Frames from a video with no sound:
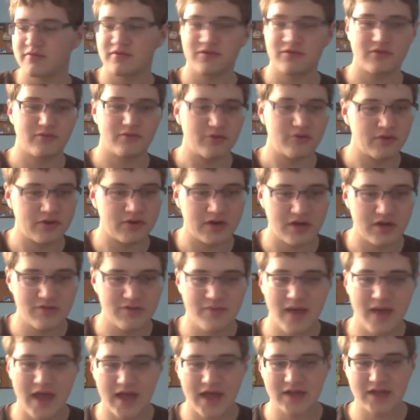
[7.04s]
really nice
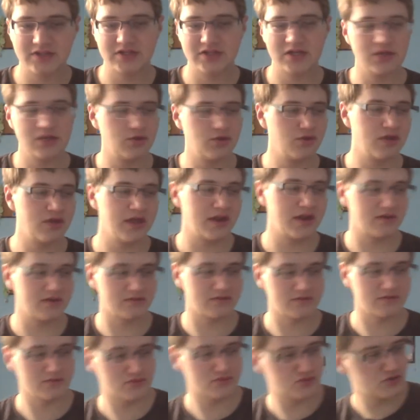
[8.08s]
packaging. You get two
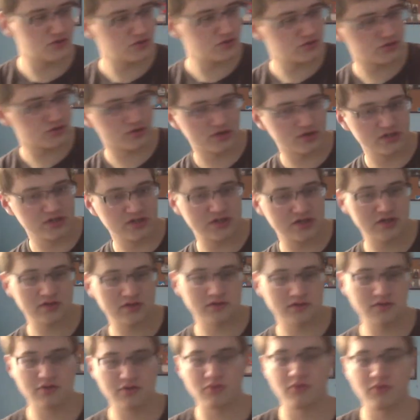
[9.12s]
screen shields, one
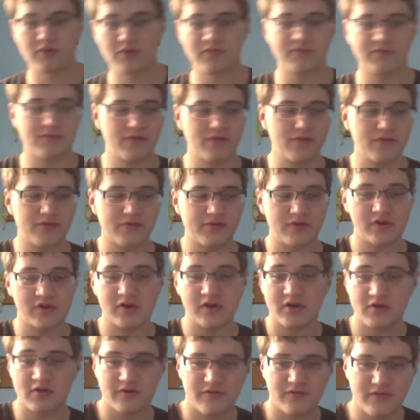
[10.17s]
for the front of your
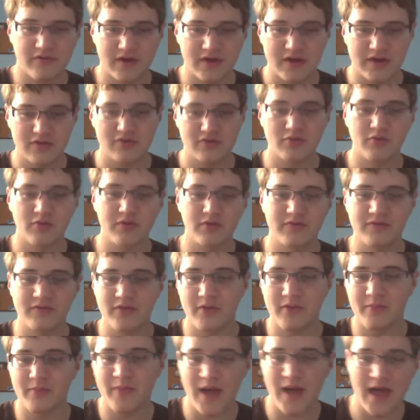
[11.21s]
device and one for the
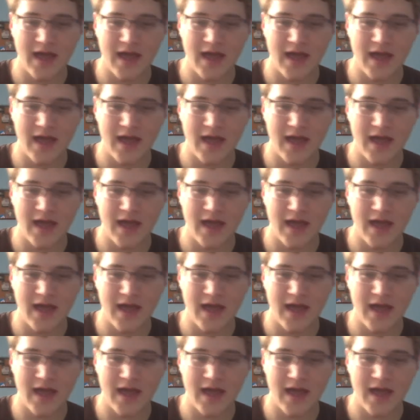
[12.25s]
back.